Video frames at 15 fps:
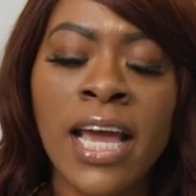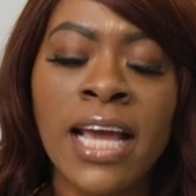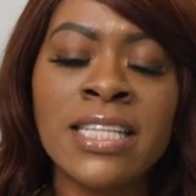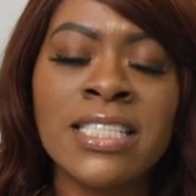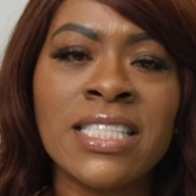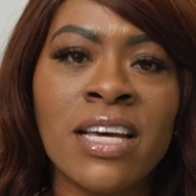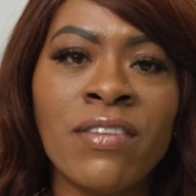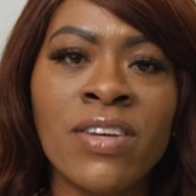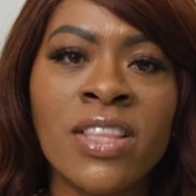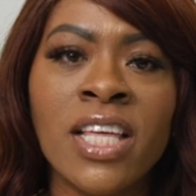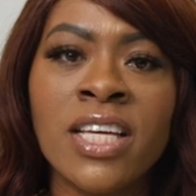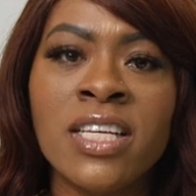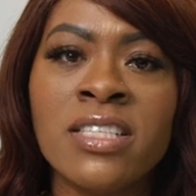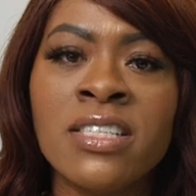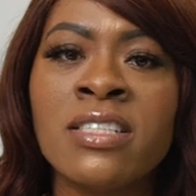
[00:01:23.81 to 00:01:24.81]
And seventh
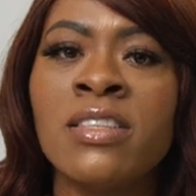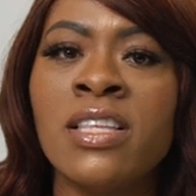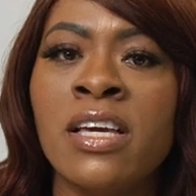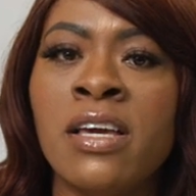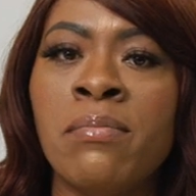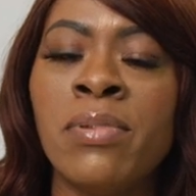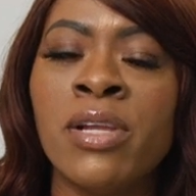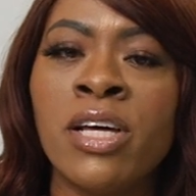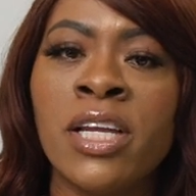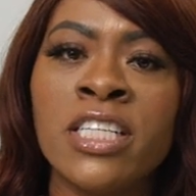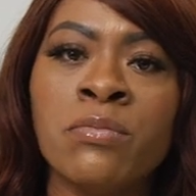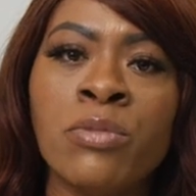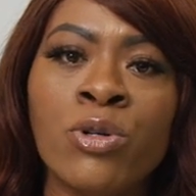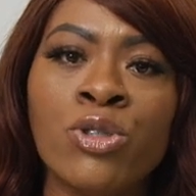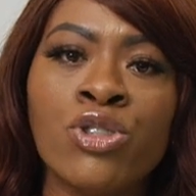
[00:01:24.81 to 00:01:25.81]
is the blood
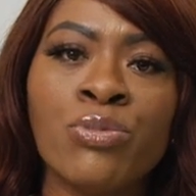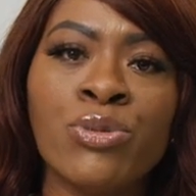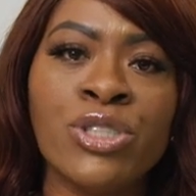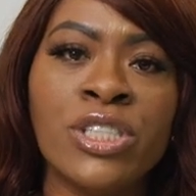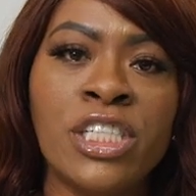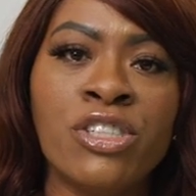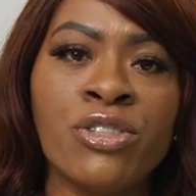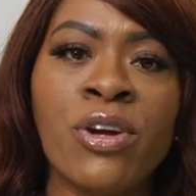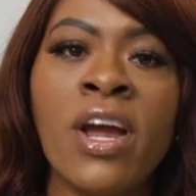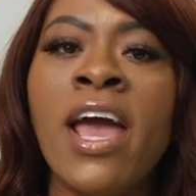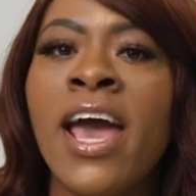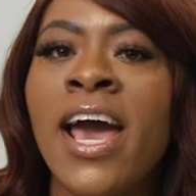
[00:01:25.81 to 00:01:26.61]
exposure procedure.